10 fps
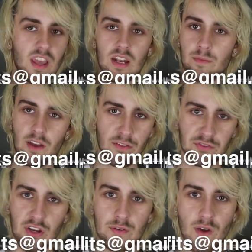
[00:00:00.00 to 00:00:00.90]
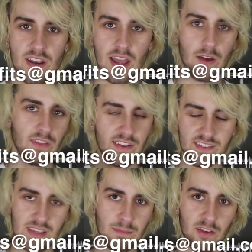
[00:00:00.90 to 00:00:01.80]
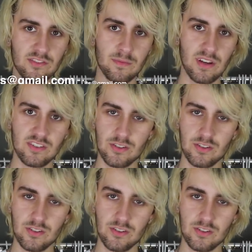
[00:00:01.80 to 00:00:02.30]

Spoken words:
It'll be on the screen right now. That's the email you submit it